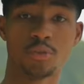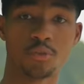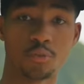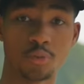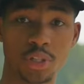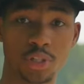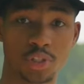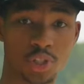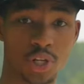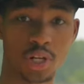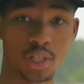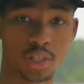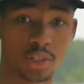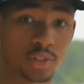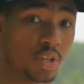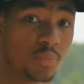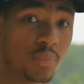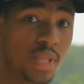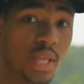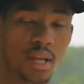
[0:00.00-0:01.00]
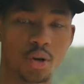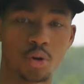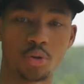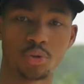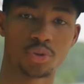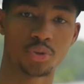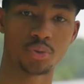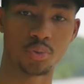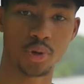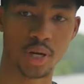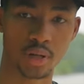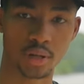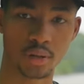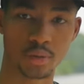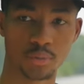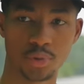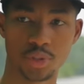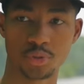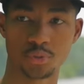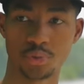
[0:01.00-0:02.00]
if we chug some of that ocean water,
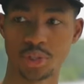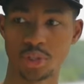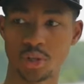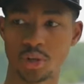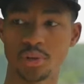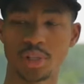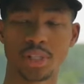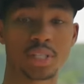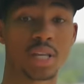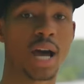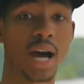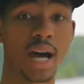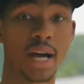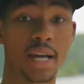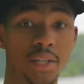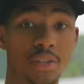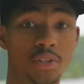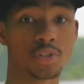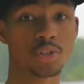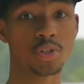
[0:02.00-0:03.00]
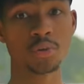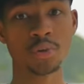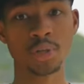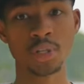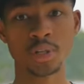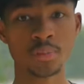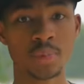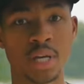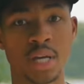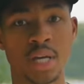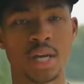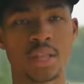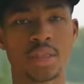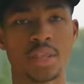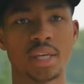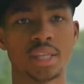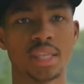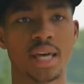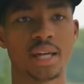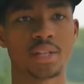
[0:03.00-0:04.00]
which we know is high in sodium,
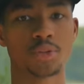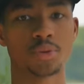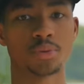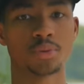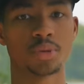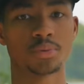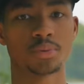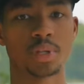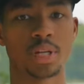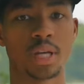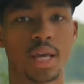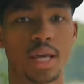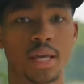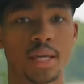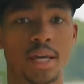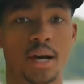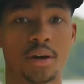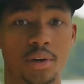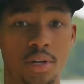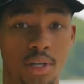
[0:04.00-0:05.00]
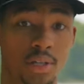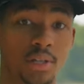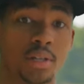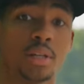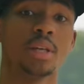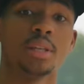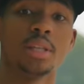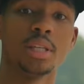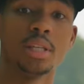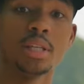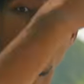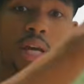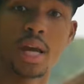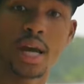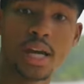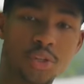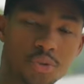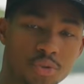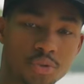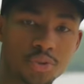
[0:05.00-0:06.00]
then that sodium's going to hang out in the
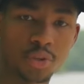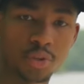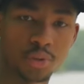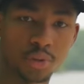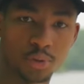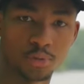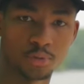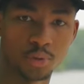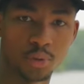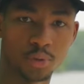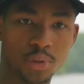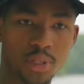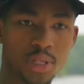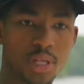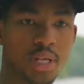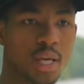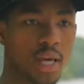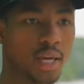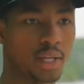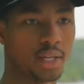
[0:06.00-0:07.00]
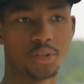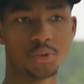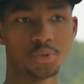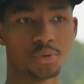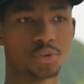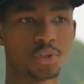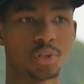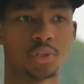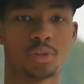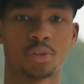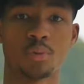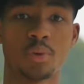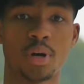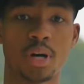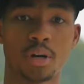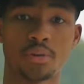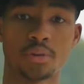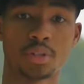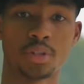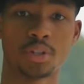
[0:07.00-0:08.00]
extracellular fluid and the intracellular
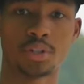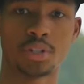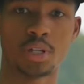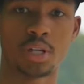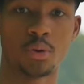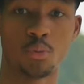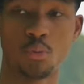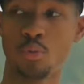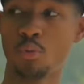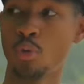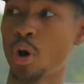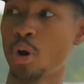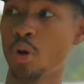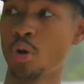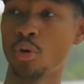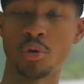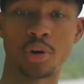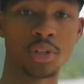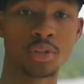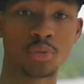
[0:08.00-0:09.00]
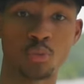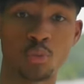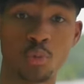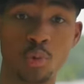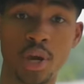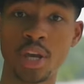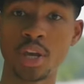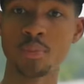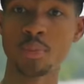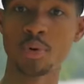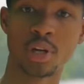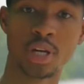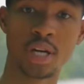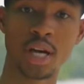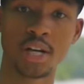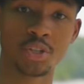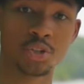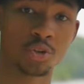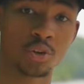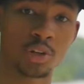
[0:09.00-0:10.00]
water is going to say, "Whoa, it's way more
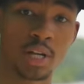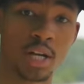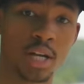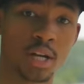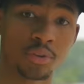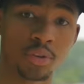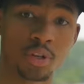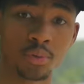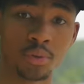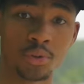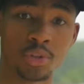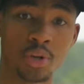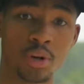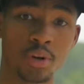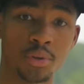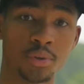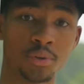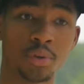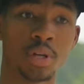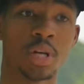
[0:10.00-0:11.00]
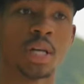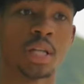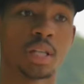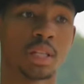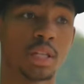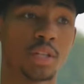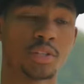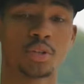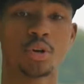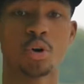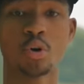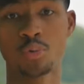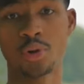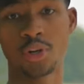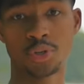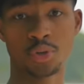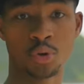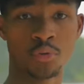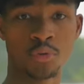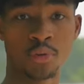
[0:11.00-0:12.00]
concentrated out there with solute. Let's go
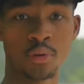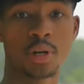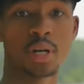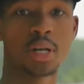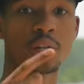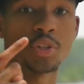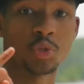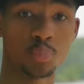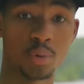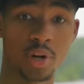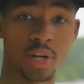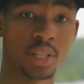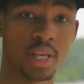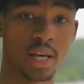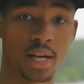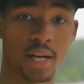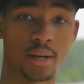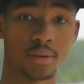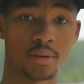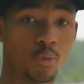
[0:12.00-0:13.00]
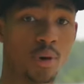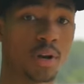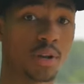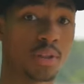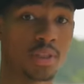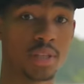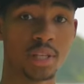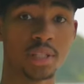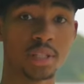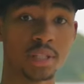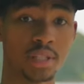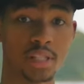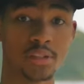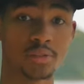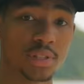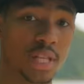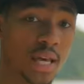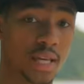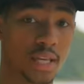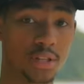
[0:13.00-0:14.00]
rush over and spread that out." Water then
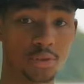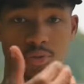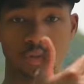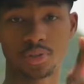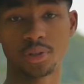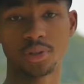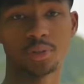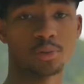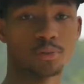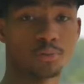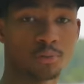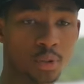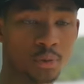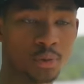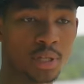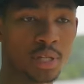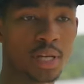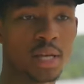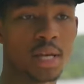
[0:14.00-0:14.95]
leaves that intracellular fluid